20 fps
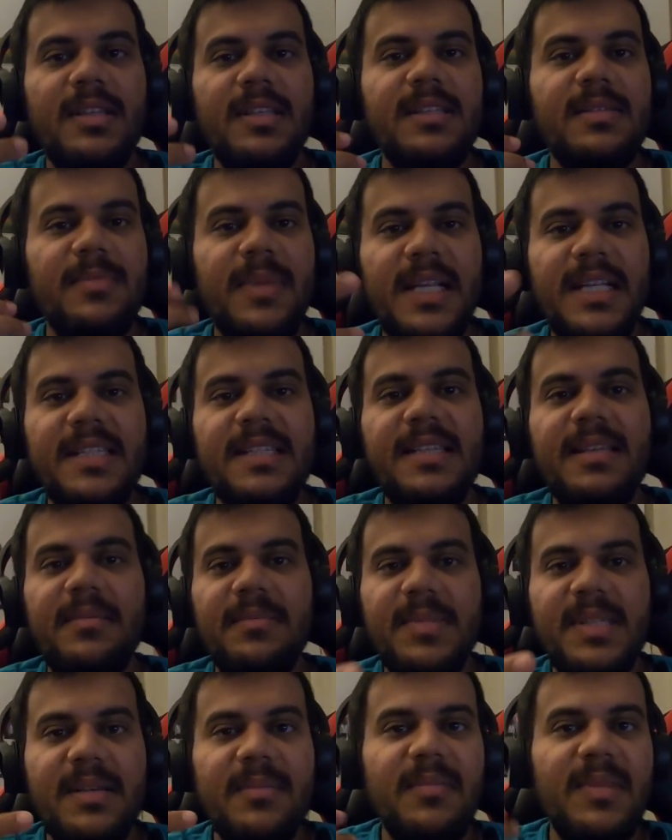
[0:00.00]
this might
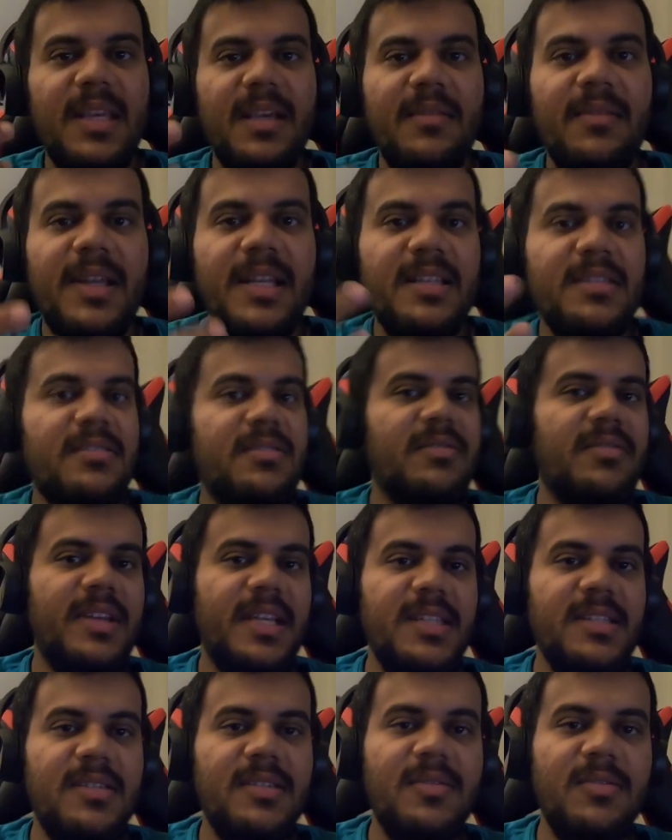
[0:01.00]
seem something very
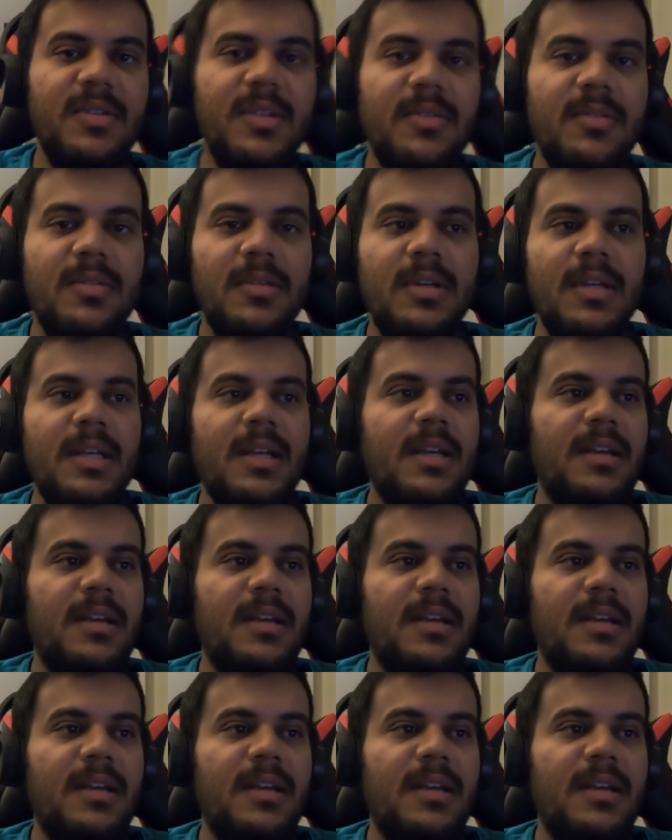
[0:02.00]
strange to you,